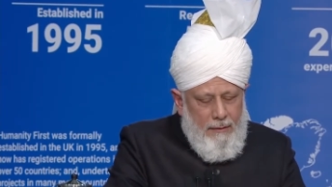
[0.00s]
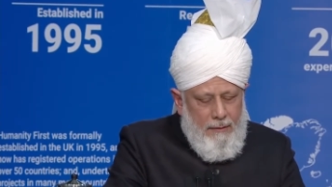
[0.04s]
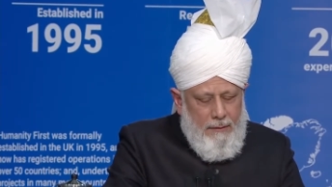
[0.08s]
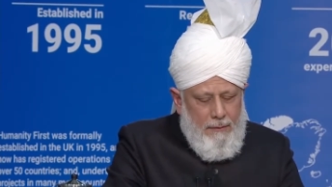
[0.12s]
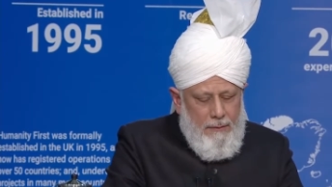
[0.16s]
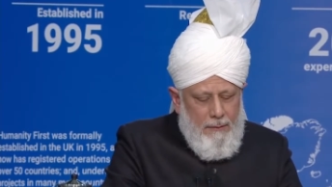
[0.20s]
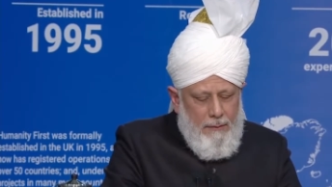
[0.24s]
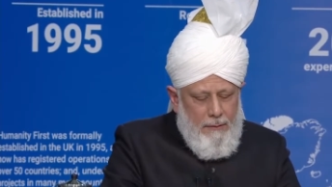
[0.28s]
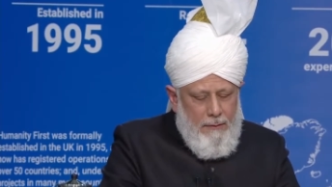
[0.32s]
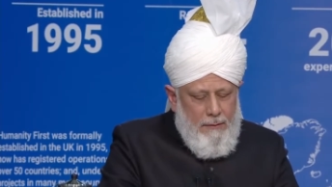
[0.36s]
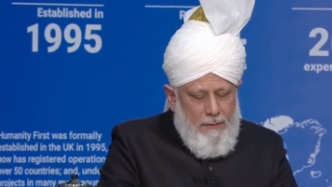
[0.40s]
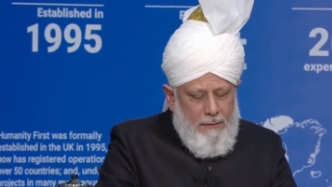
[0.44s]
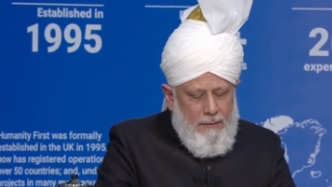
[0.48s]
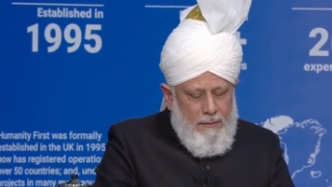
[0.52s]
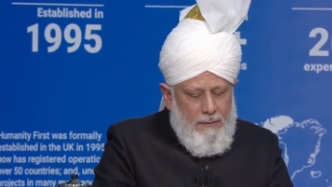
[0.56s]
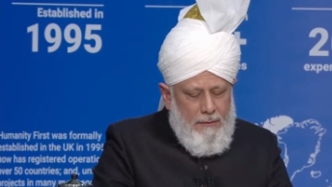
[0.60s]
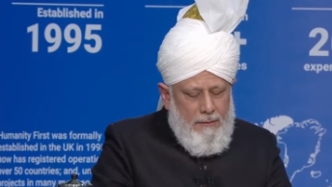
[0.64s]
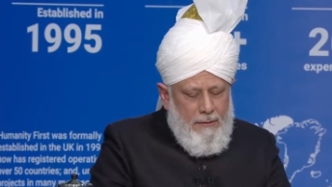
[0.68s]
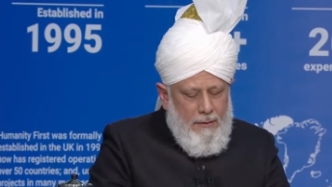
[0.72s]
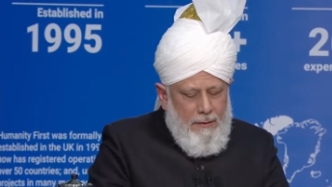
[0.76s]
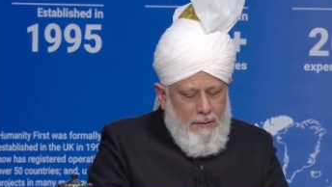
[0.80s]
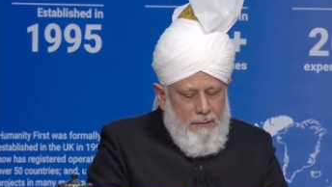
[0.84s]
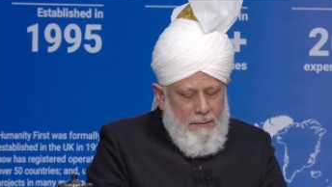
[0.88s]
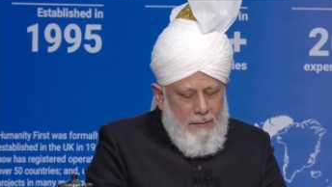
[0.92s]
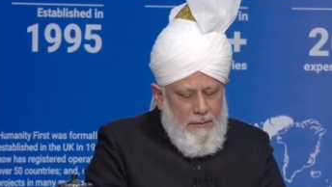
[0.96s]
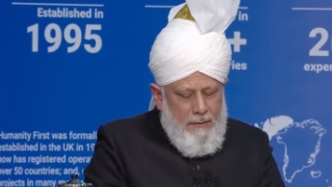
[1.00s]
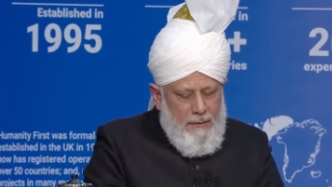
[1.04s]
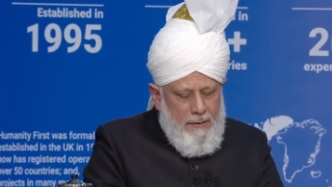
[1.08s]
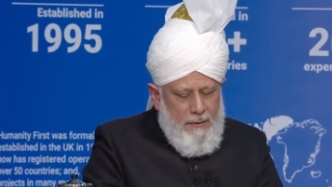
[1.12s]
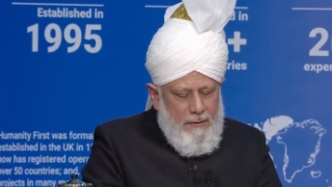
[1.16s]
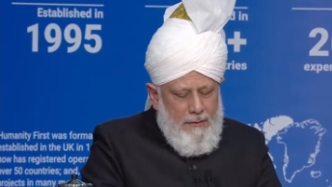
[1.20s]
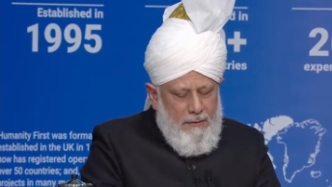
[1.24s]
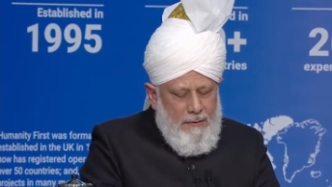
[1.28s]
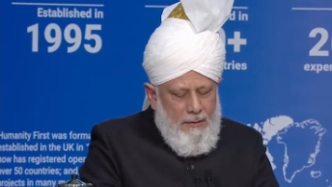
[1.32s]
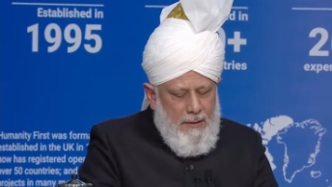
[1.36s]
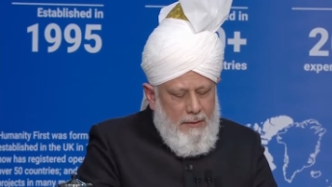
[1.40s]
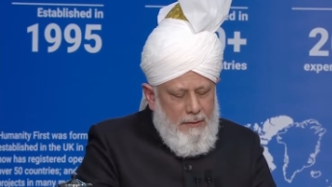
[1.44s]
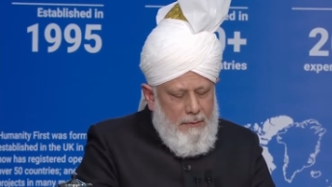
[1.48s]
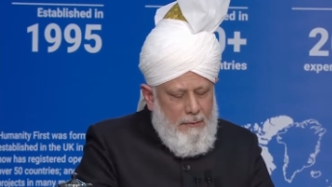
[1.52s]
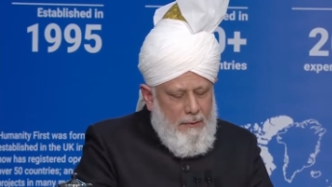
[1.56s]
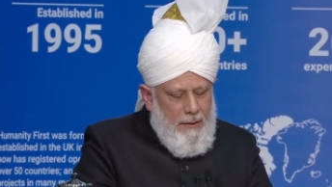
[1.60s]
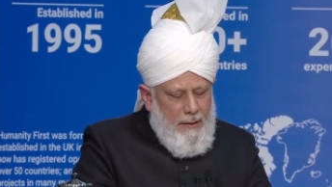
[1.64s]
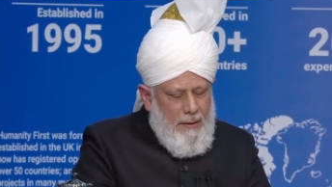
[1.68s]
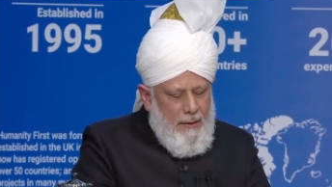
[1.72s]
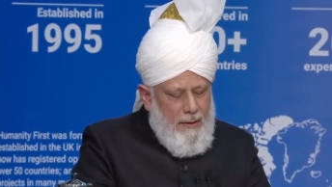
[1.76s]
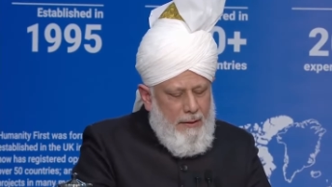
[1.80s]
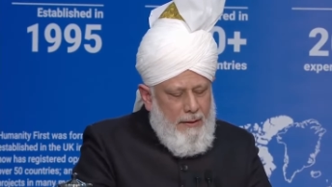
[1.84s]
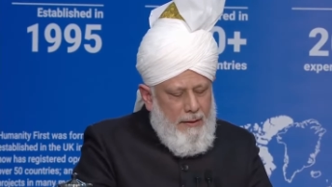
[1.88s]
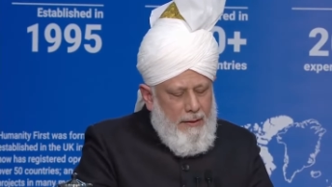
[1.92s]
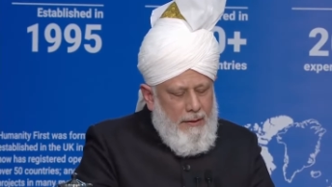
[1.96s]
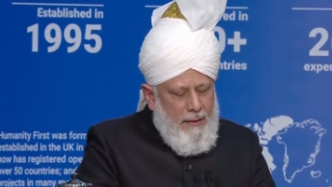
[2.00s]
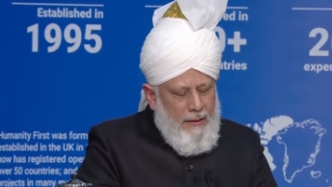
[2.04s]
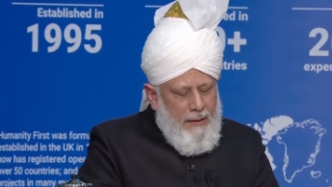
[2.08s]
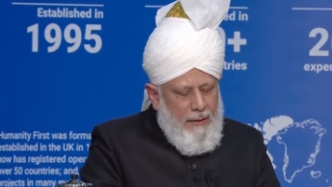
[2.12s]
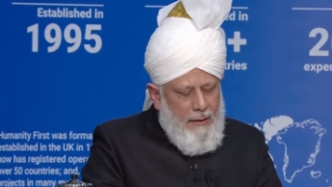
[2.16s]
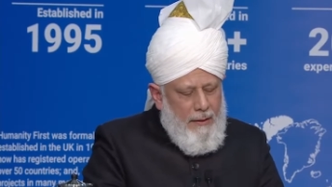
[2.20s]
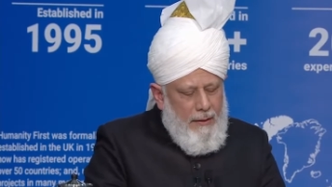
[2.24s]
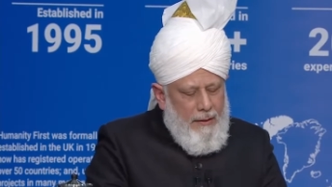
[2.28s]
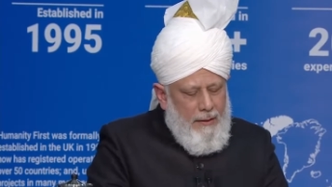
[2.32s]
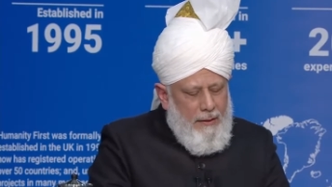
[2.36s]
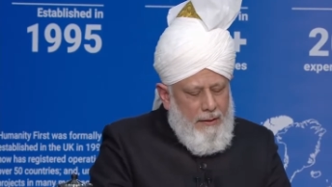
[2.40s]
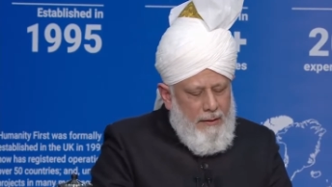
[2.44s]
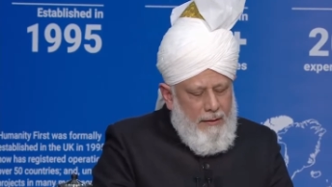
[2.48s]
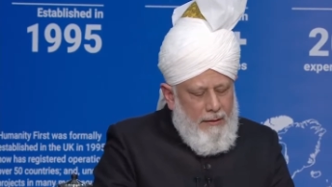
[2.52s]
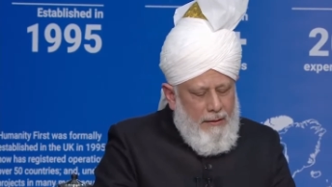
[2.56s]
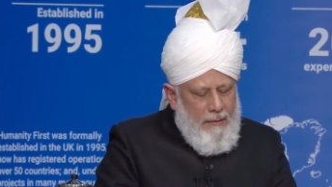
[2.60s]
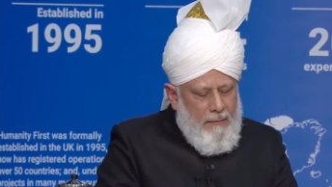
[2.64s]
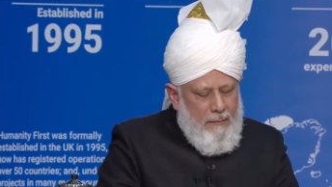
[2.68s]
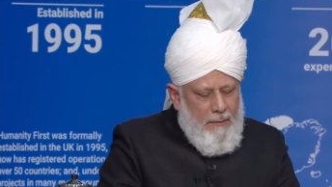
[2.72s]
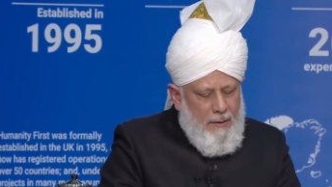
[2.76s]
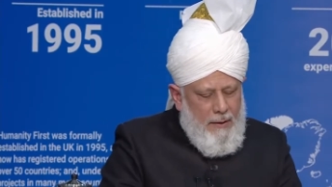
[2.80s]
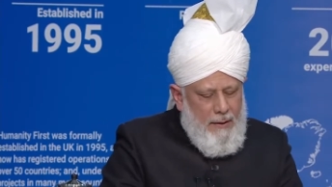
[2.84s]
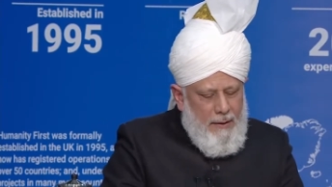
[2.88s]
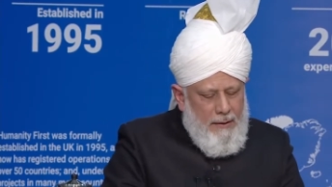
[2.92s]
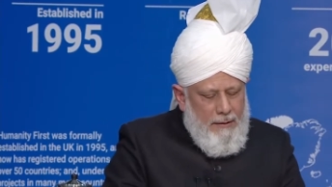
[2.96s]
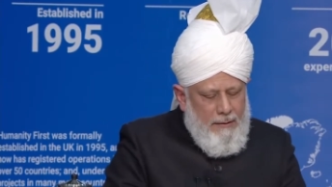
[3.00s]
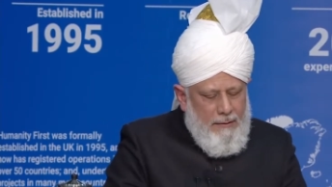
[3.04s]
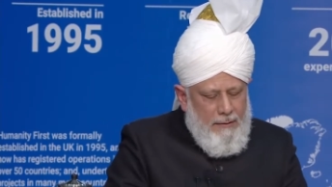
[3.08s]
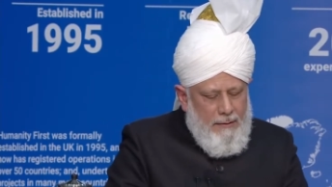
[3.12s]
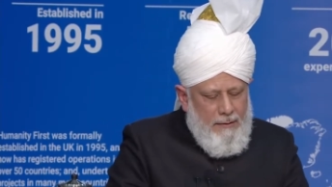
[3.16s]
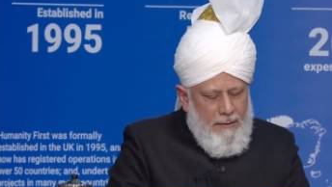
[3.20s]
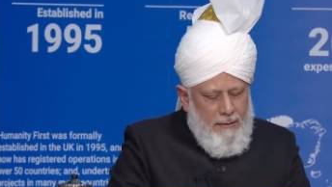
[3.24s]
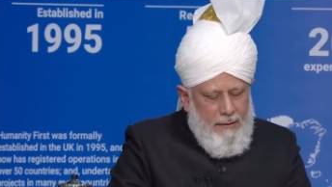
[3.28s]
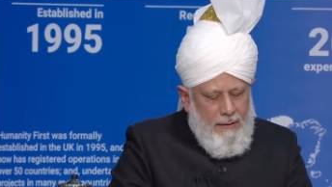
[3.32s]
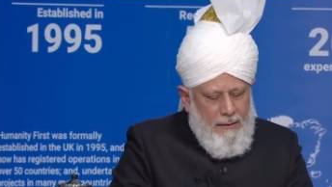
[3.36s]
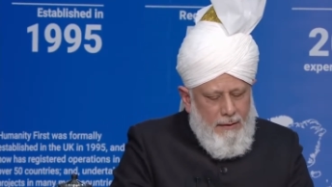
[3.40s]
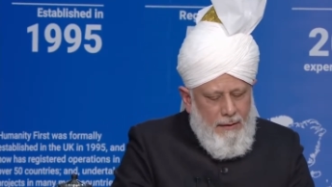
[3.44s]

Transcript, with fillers: your service is actually a demand